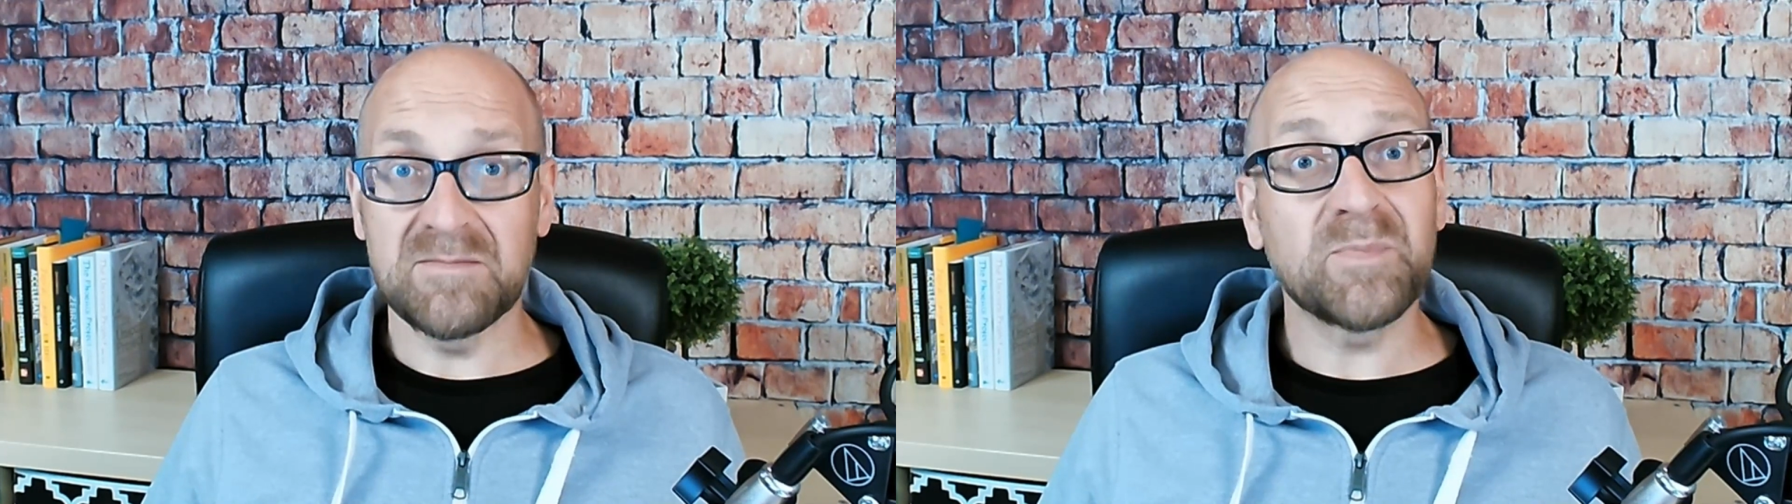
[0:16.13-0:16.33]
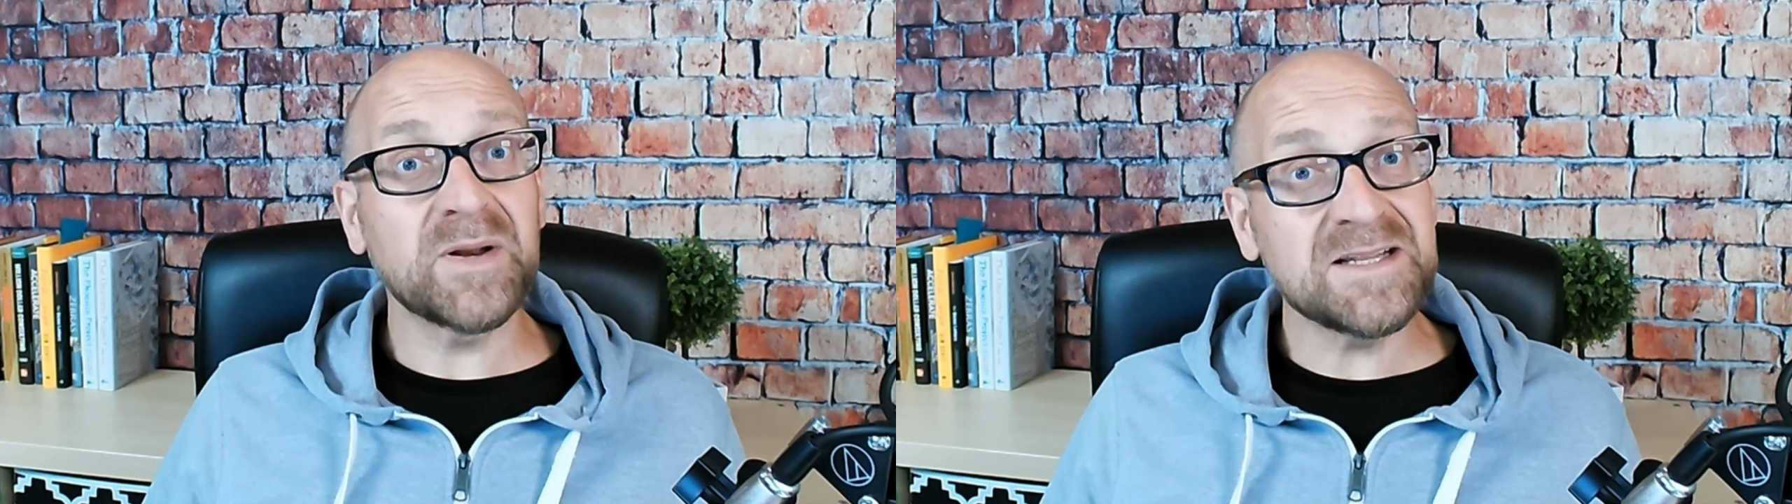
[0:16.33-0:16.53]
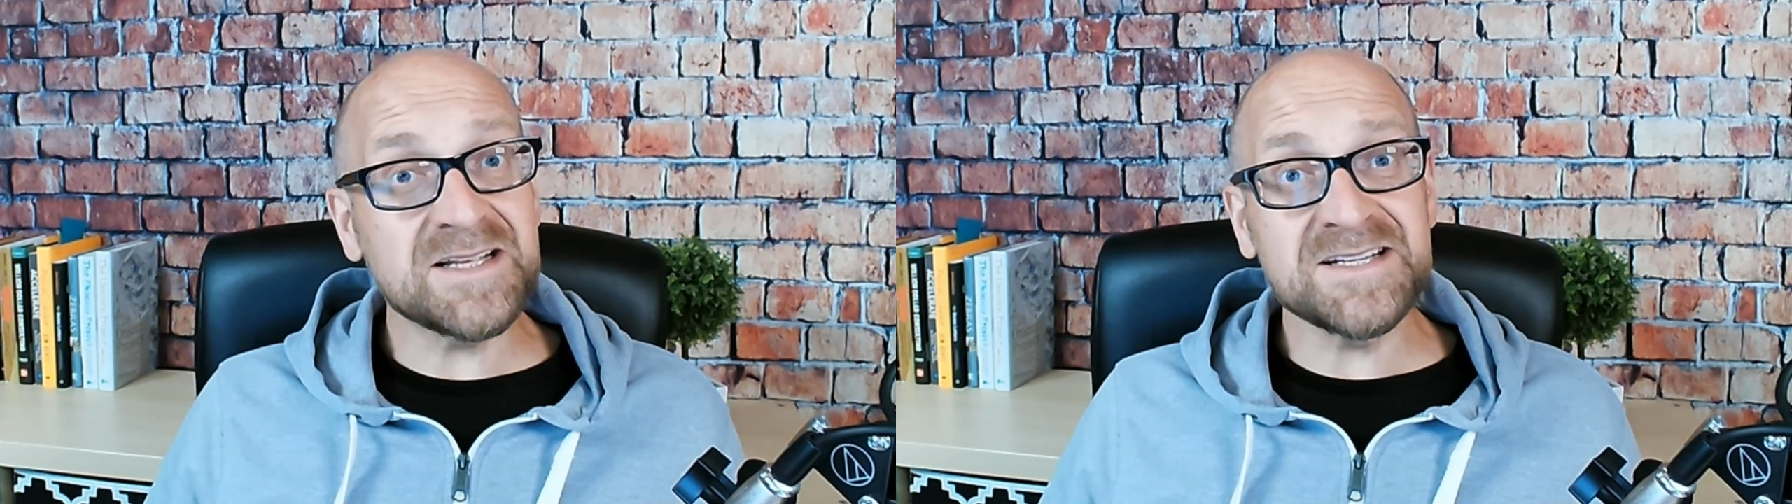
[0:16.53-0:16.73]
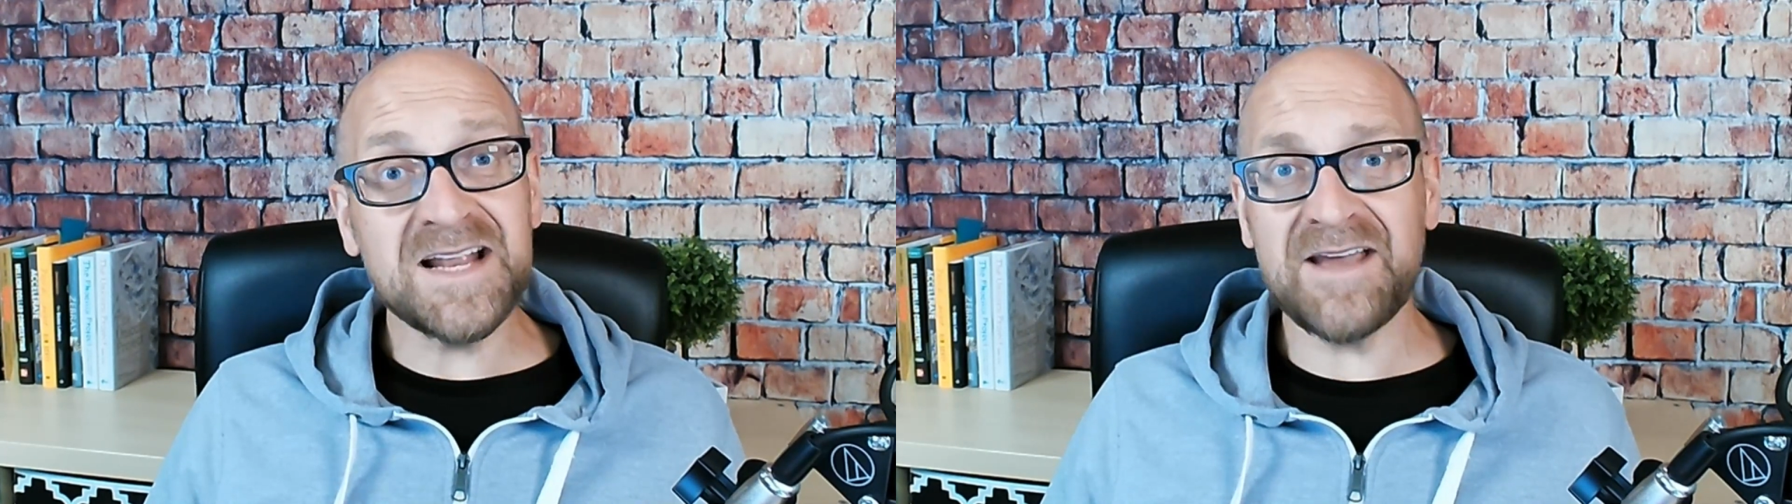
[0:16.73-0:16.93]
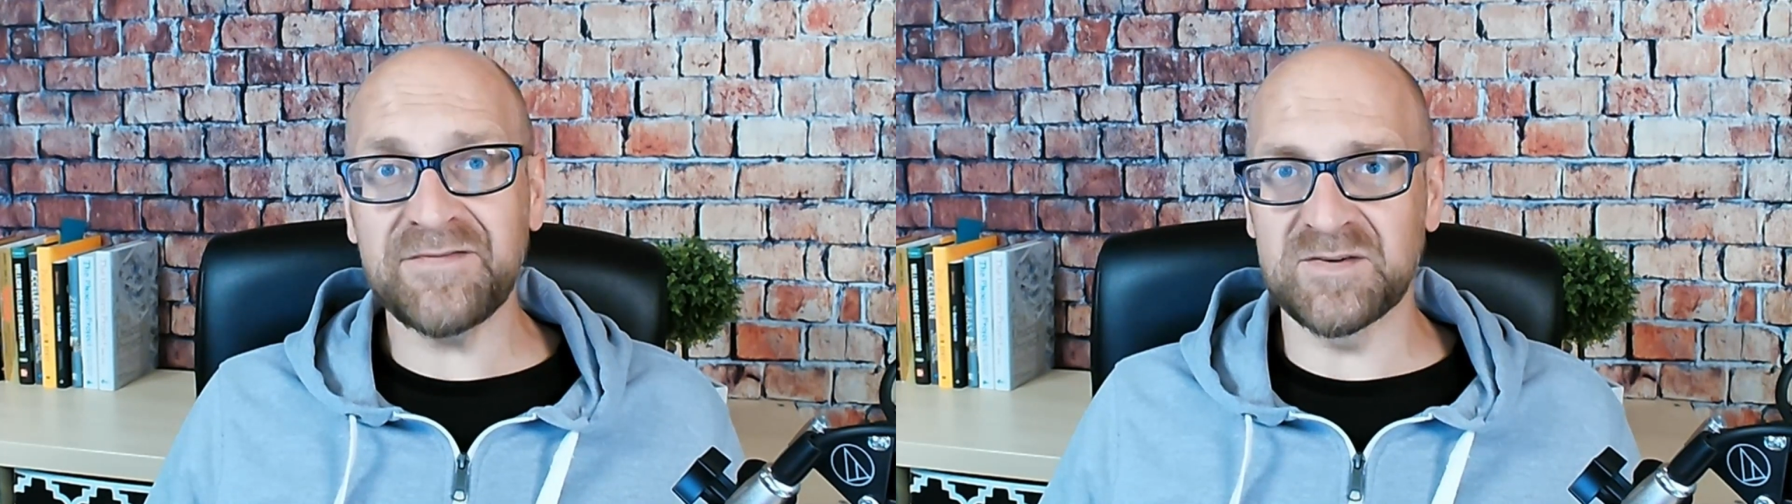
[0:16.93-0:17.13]
but it doesn't
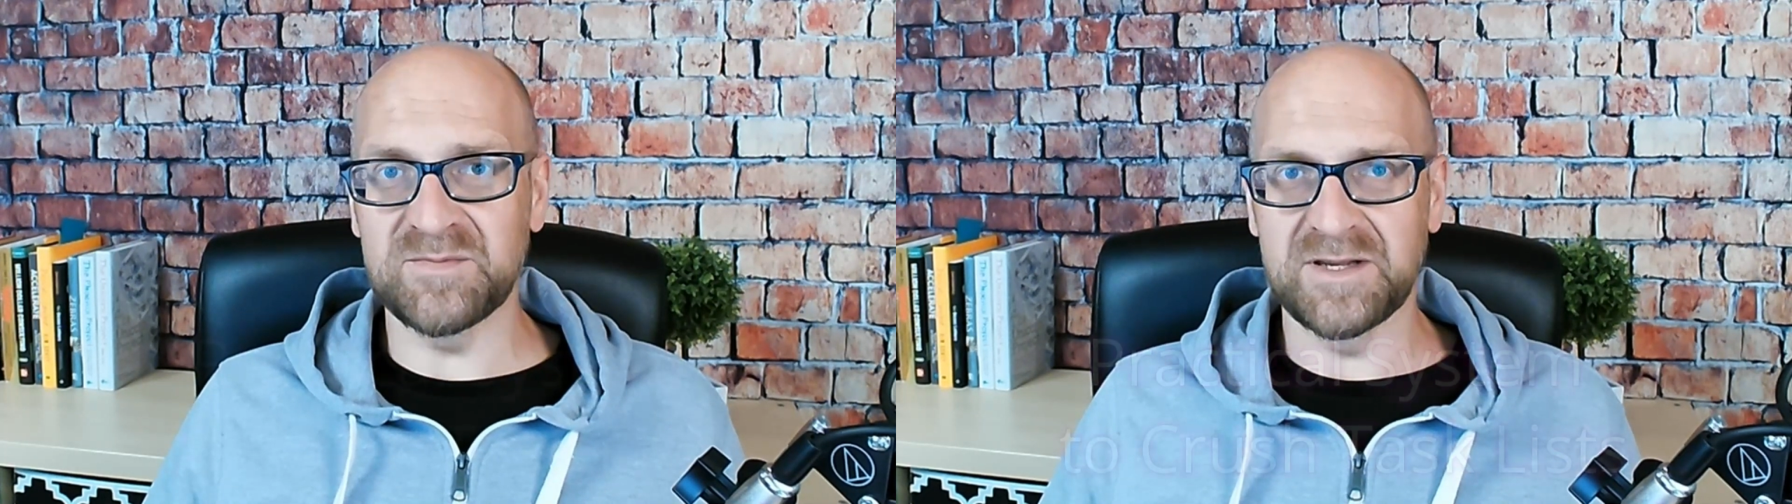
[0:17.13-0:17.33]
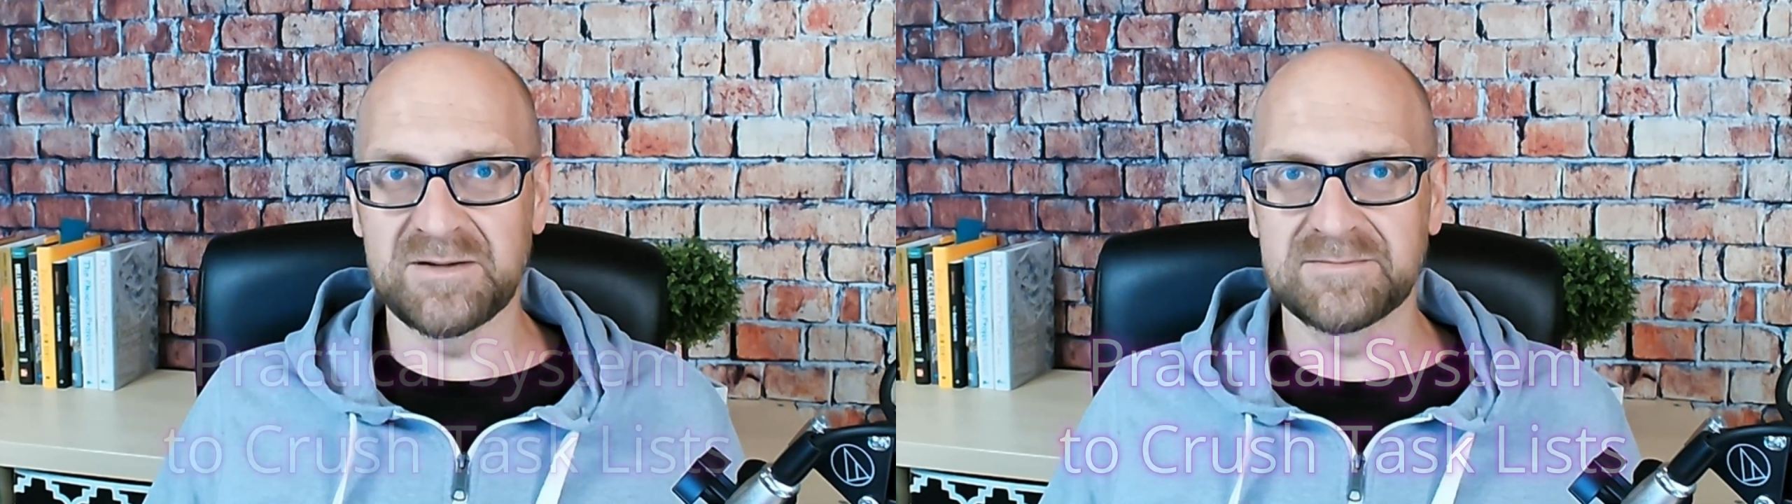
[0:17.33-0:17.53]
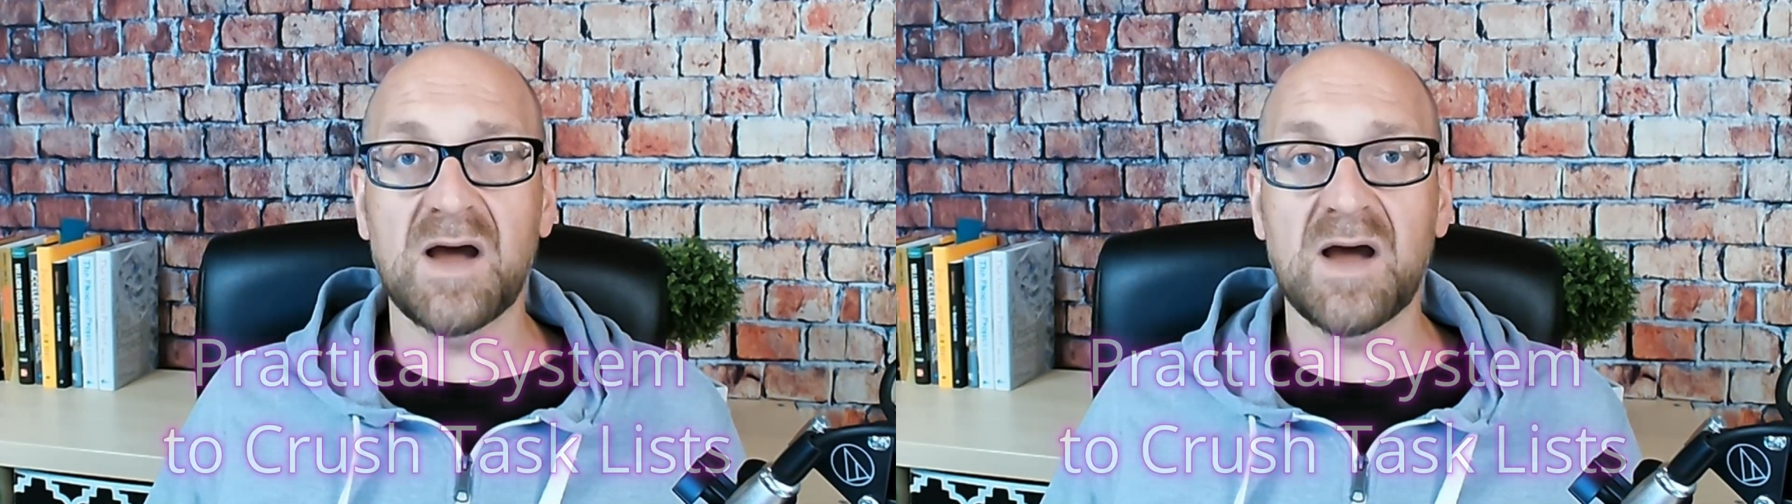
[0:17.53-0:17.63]
have to be.